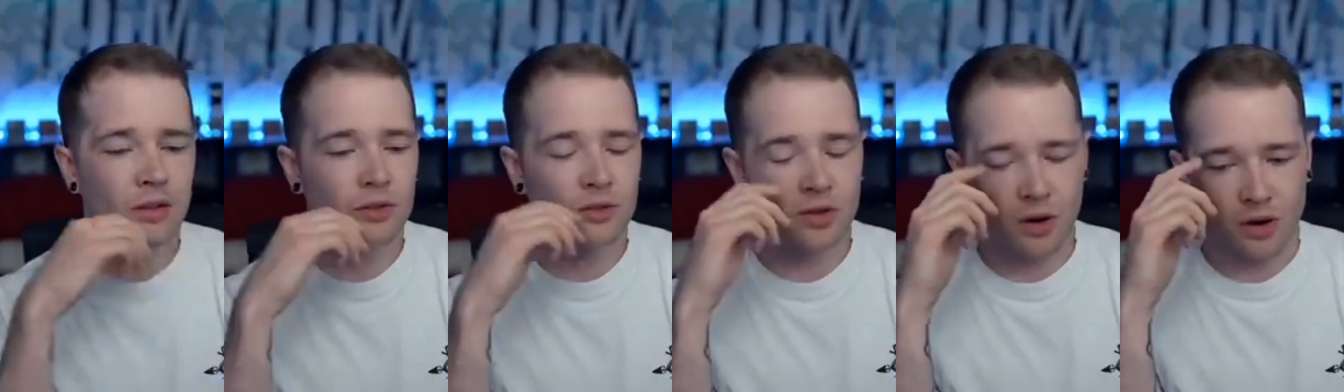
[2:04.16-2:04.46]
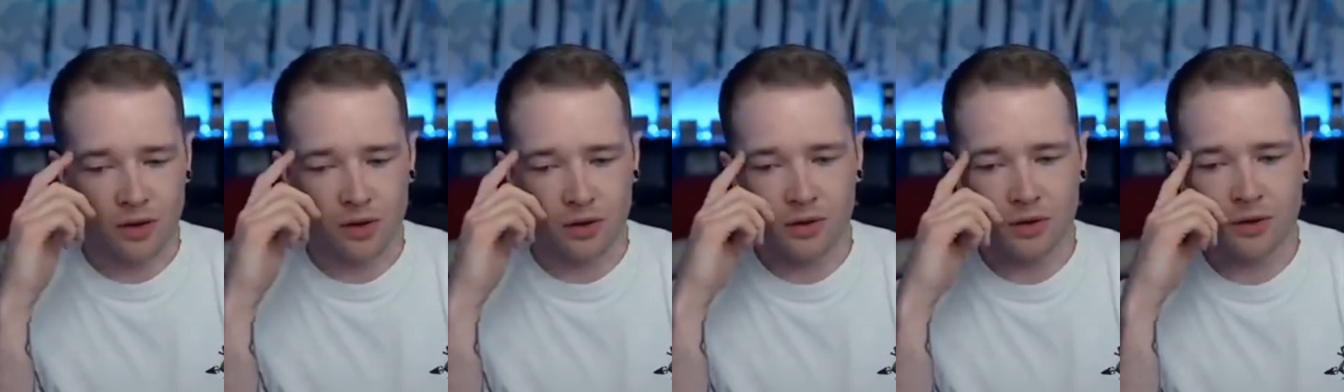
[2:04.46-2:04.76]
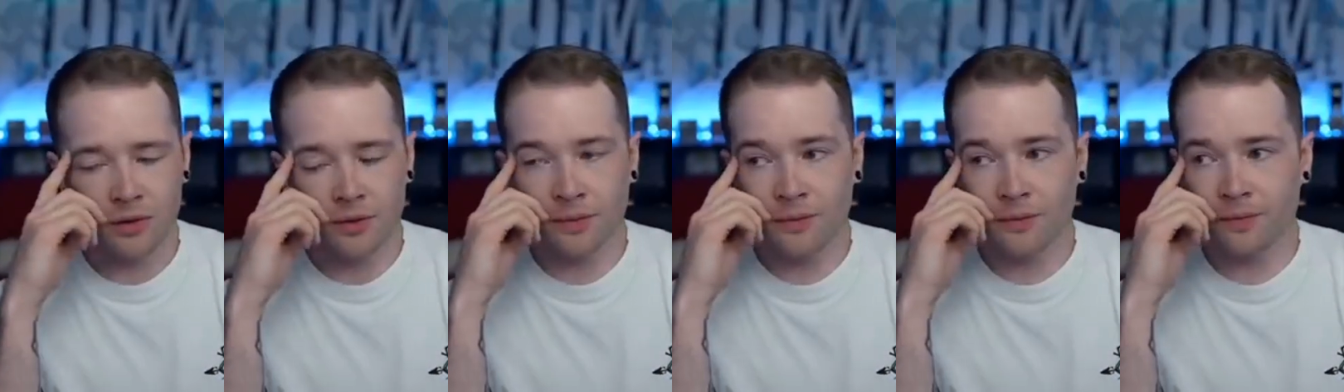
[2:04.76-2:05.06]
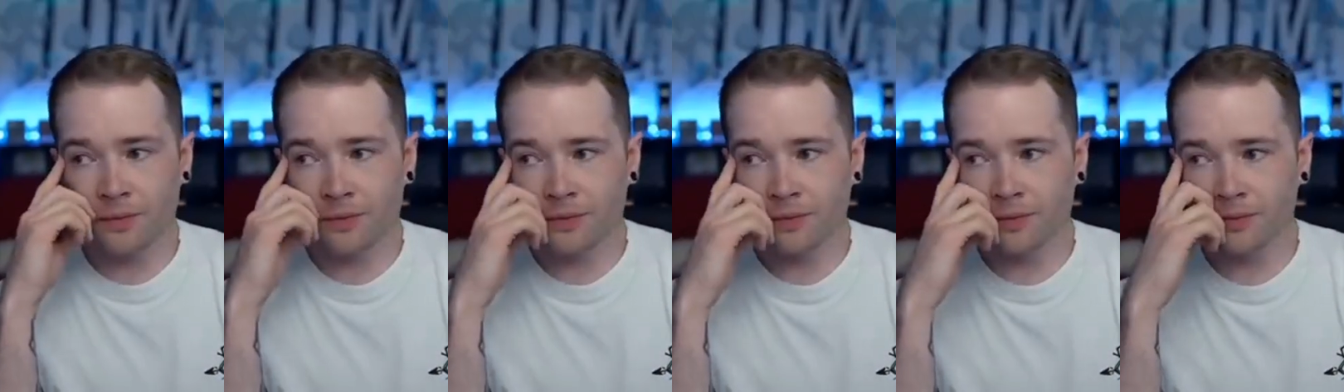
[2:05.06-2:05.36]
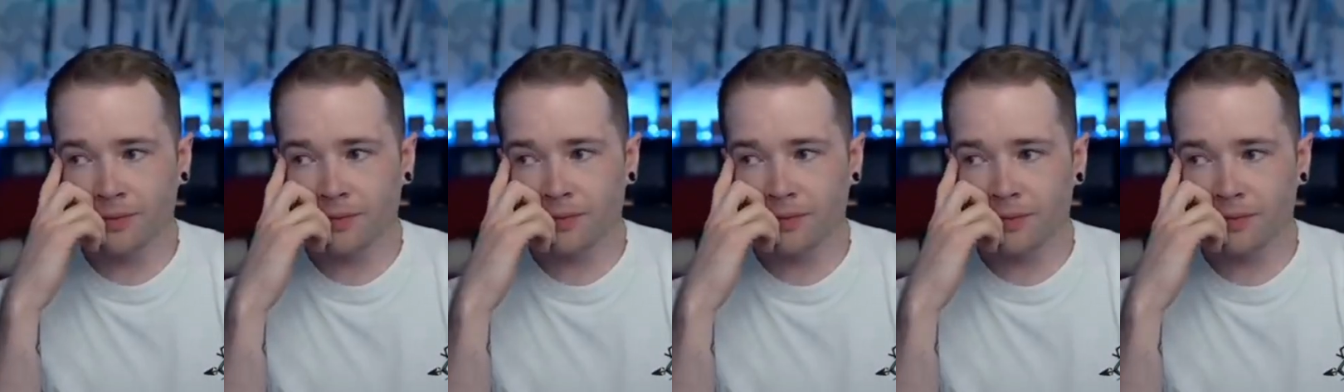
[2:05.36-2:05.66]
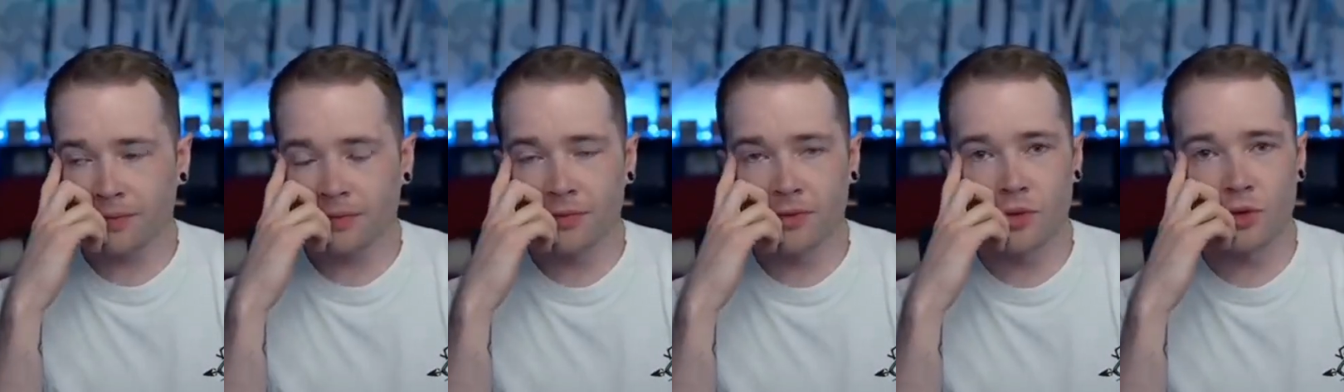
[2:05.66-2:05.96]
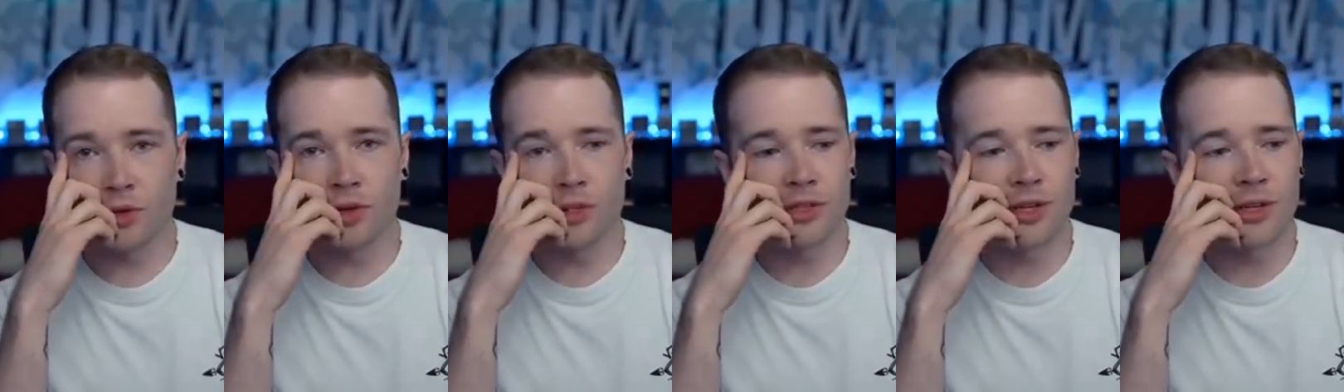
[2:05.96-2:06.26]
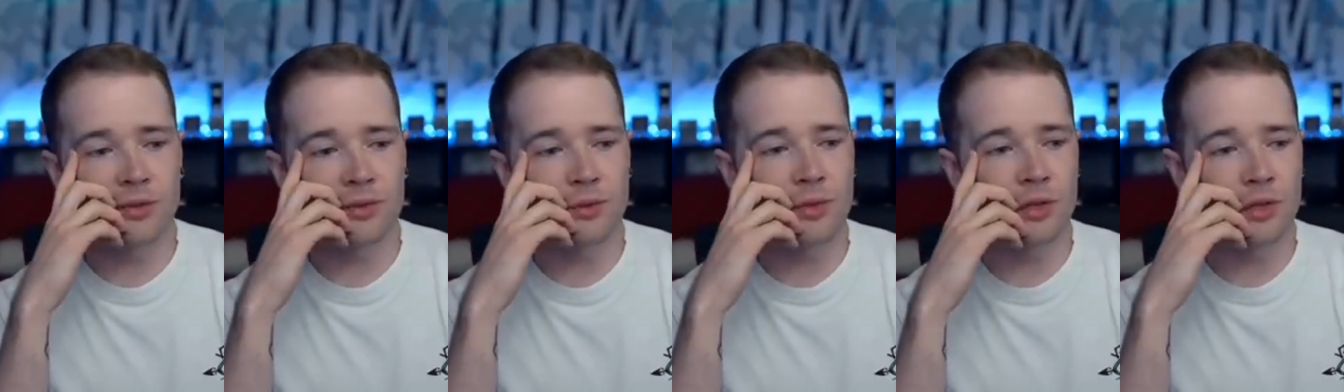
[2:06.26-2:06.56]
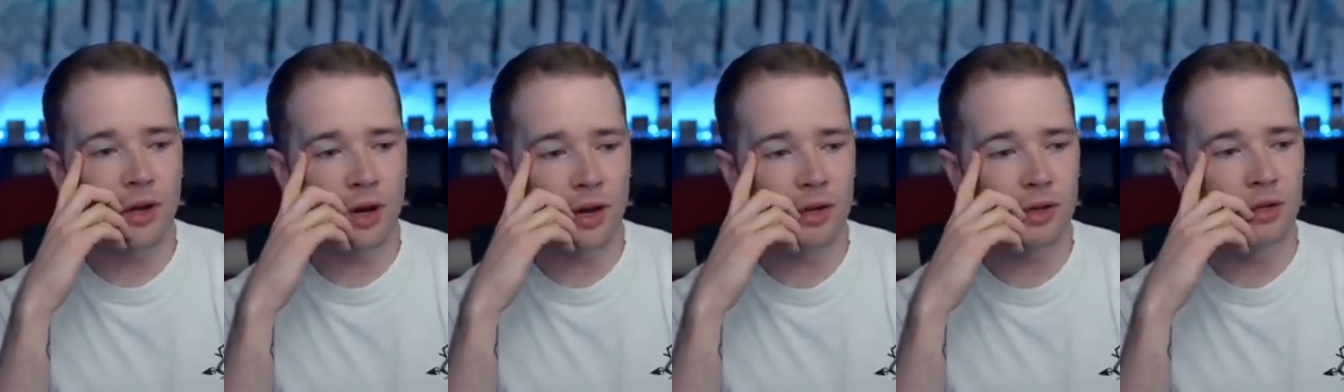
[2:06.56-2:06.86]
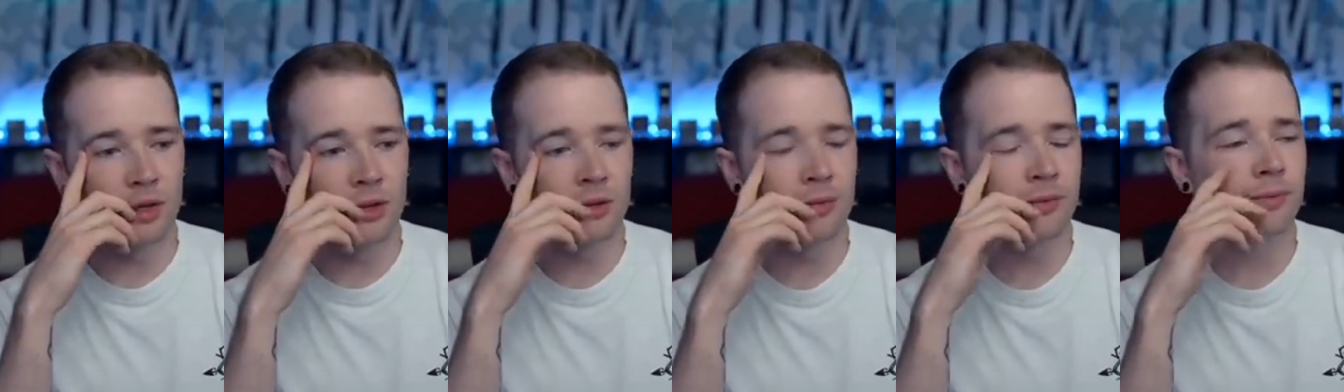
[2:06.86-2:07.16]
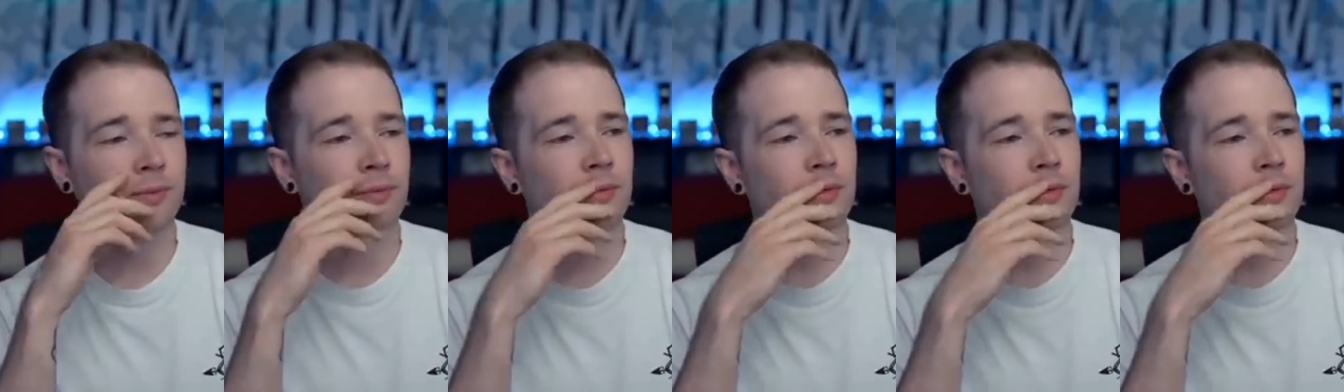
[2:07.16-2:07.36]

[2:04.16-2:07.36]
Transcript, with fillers: So, you can see from the title,